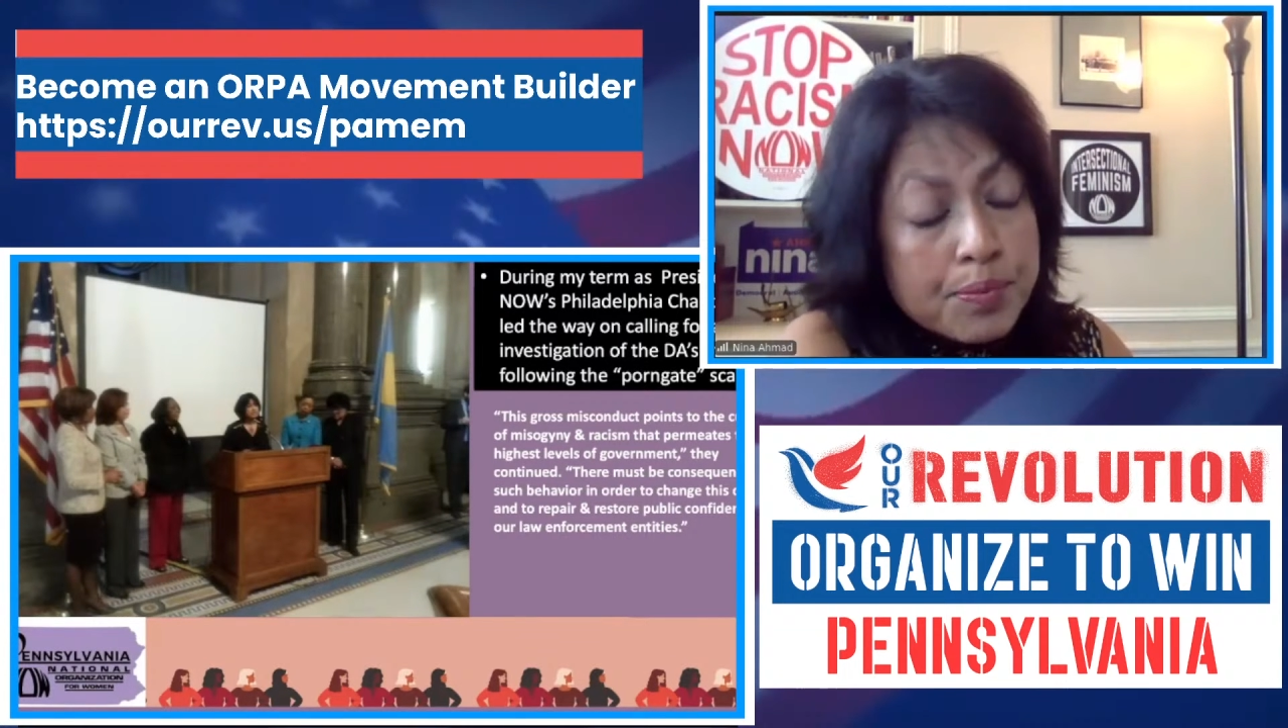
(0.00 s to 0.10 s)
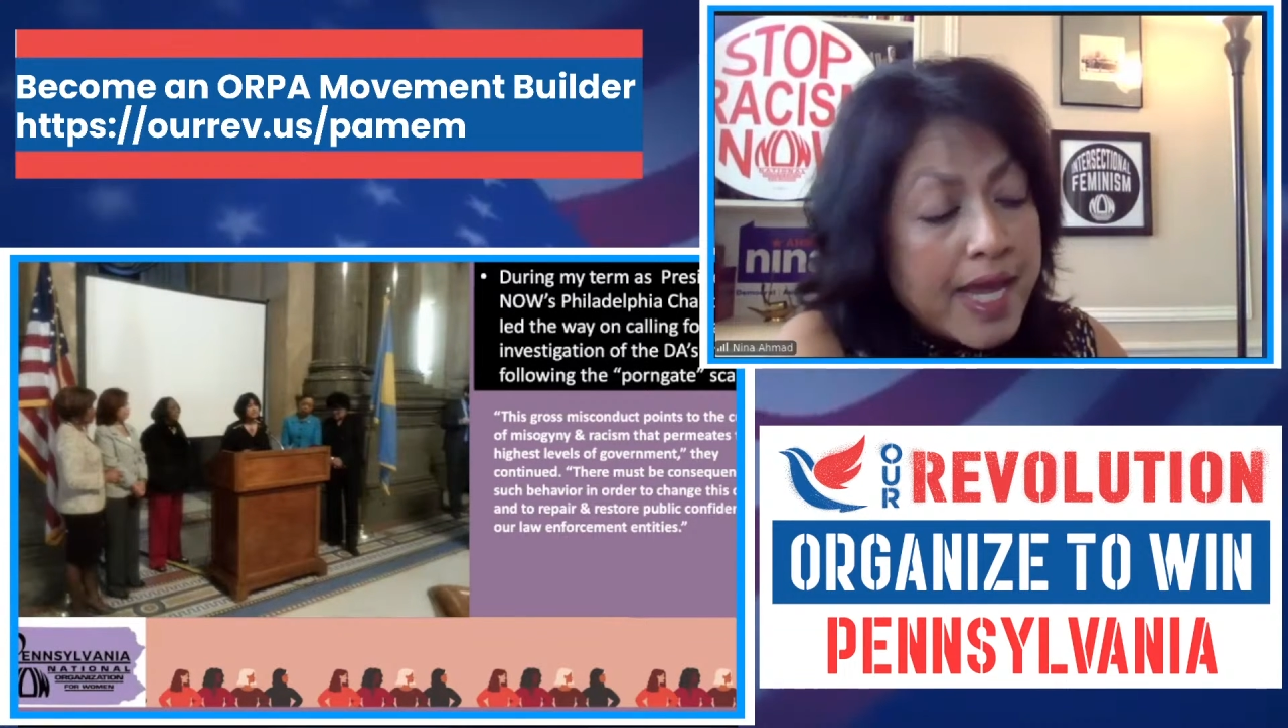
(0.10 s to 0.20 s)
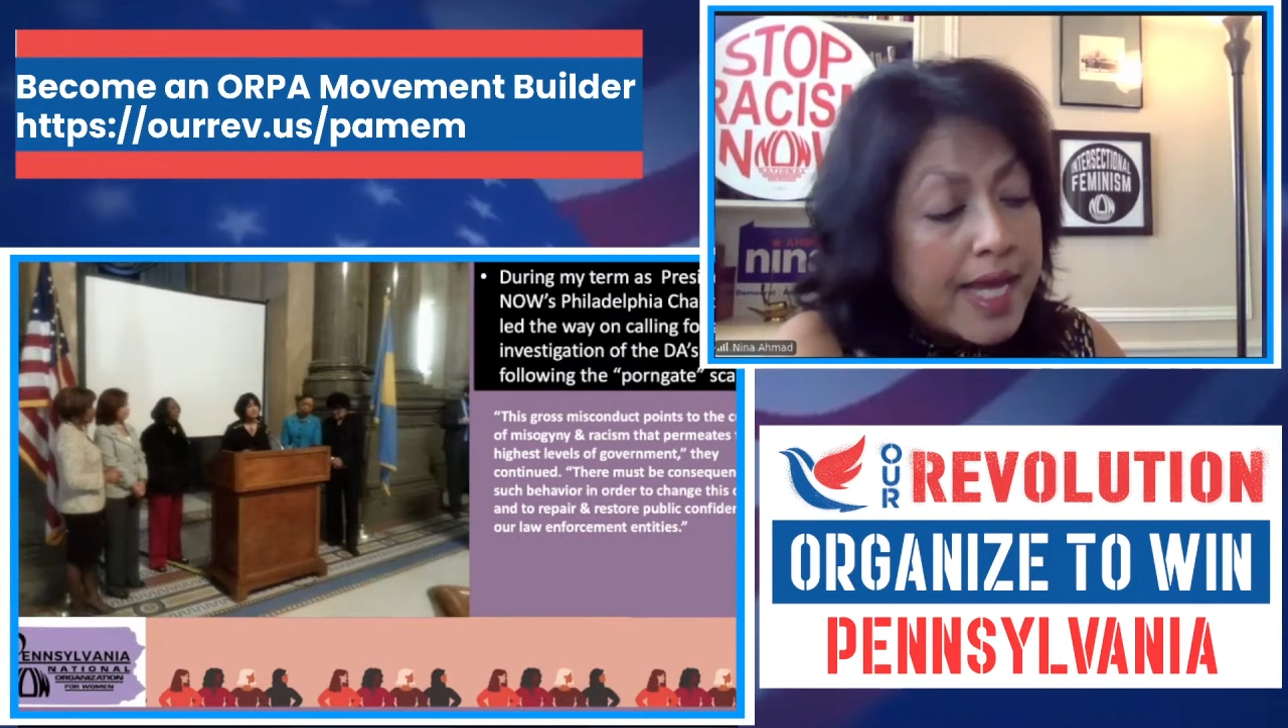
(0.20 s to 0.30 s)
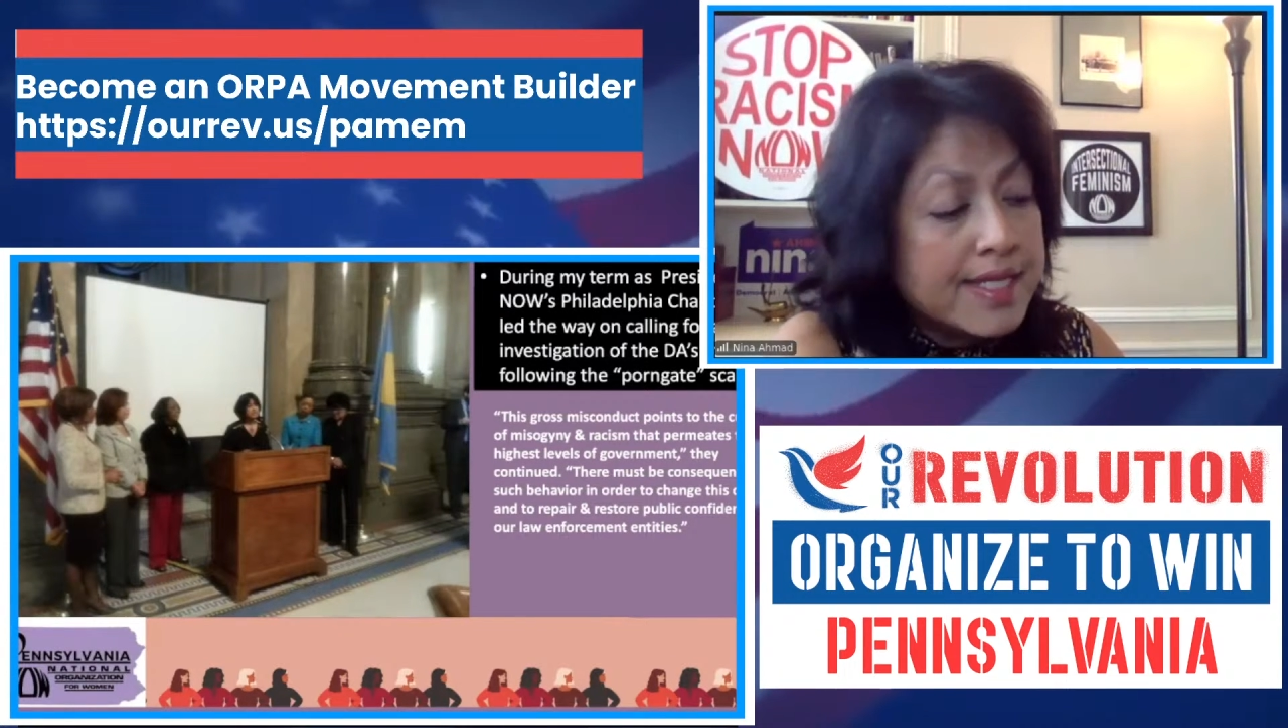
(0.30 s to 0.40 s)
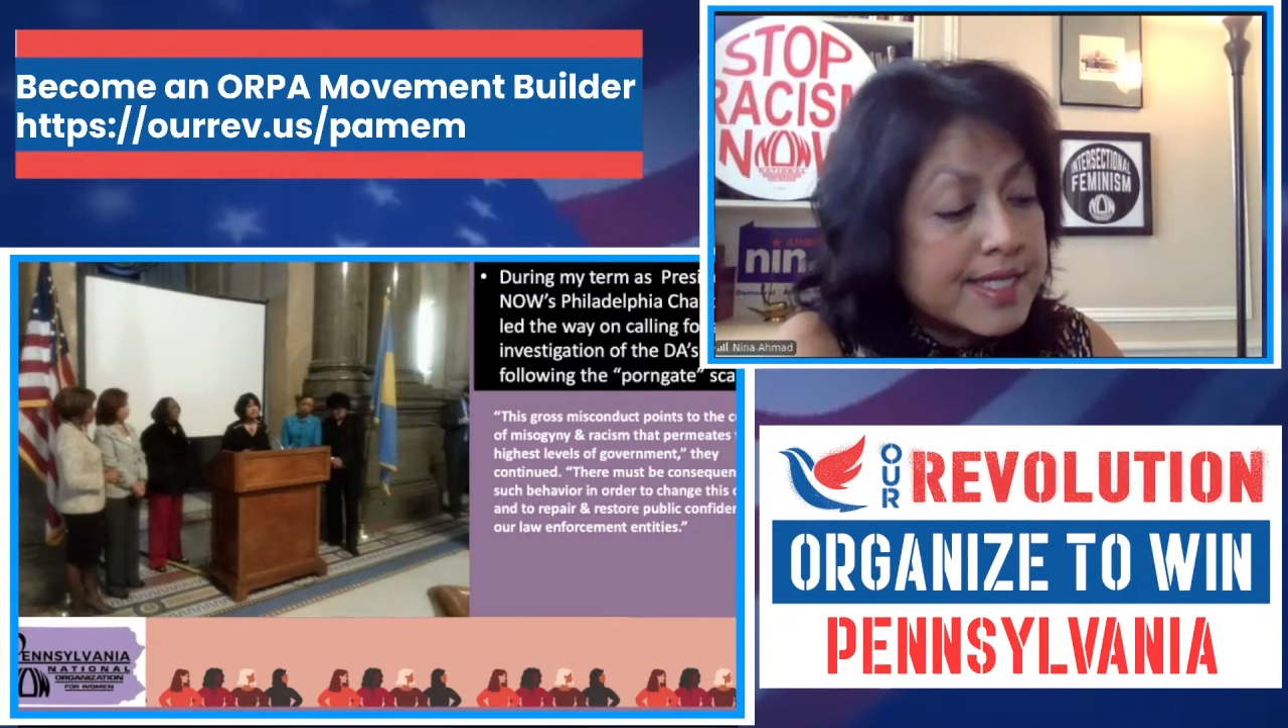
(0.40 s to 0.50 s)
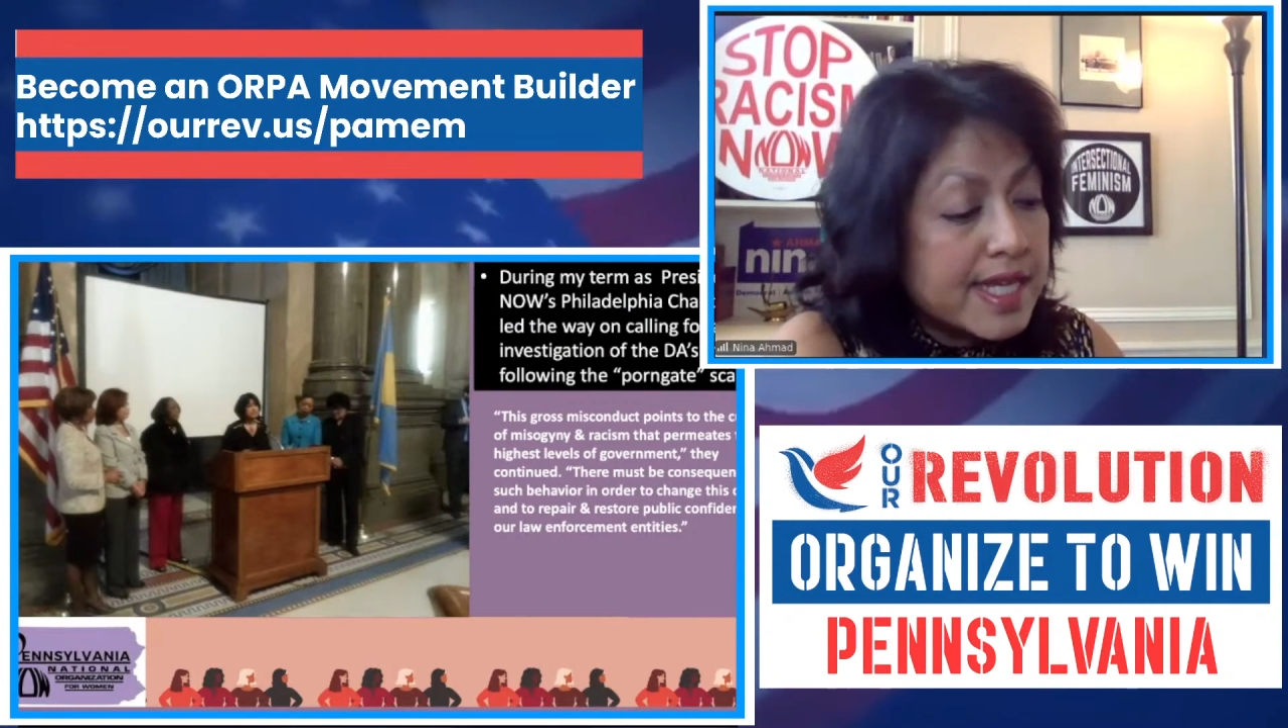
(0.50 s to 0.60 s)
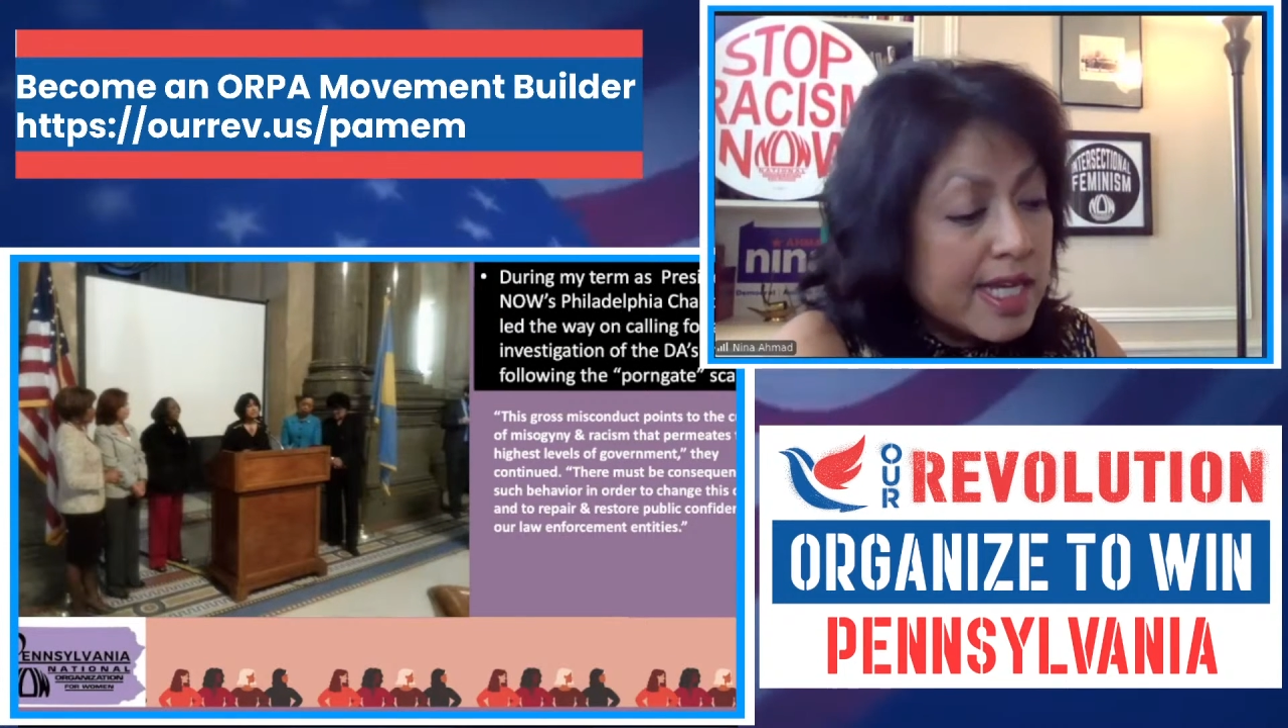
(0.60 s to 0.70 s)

pass